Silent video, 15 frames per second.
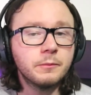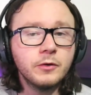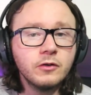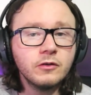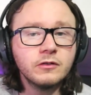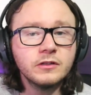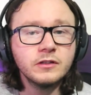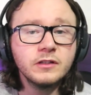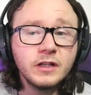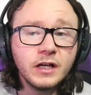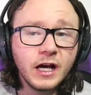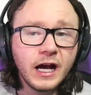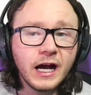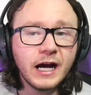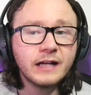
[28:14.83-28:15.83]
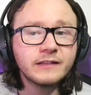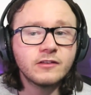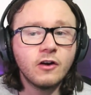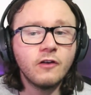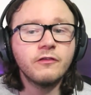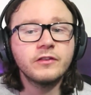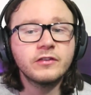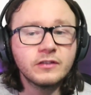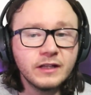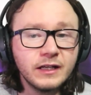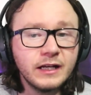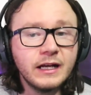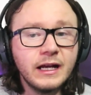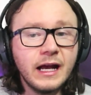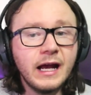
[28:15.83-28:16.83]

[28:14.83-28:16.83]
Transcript: Porter, has obviously